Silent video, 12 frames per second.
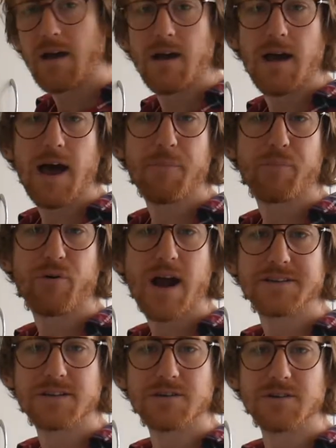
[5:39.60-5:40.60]
how
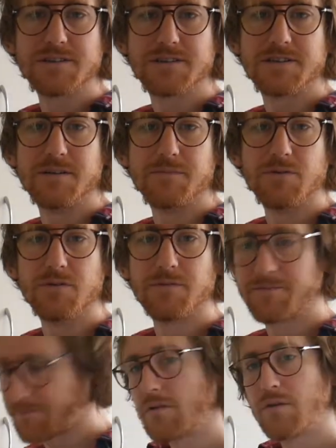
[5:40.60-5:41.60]
practical is simple?
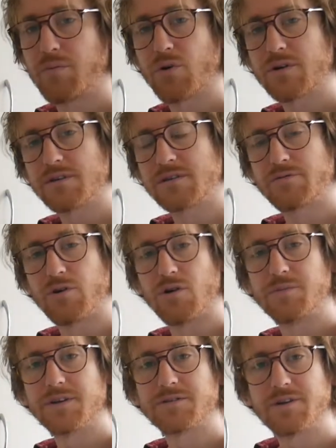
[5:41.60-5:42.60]
The book has
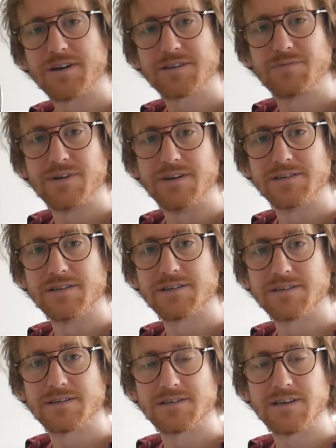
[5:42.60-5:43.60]
grouped its recipes into
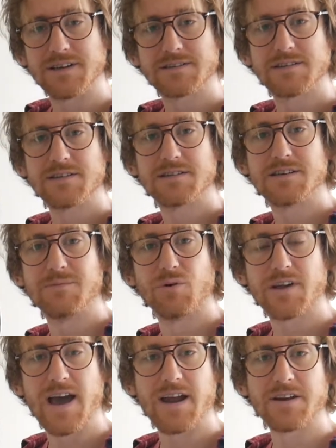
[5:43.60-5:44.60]
6 simple
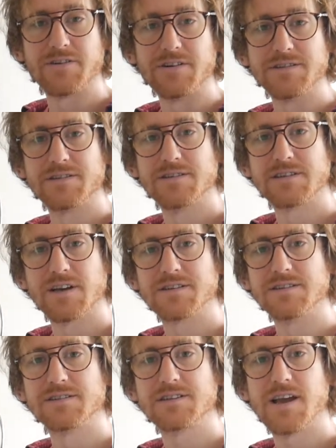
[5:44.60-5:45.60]
categories, such
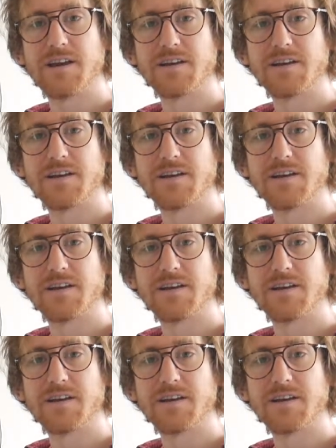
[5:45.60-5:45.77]
as 10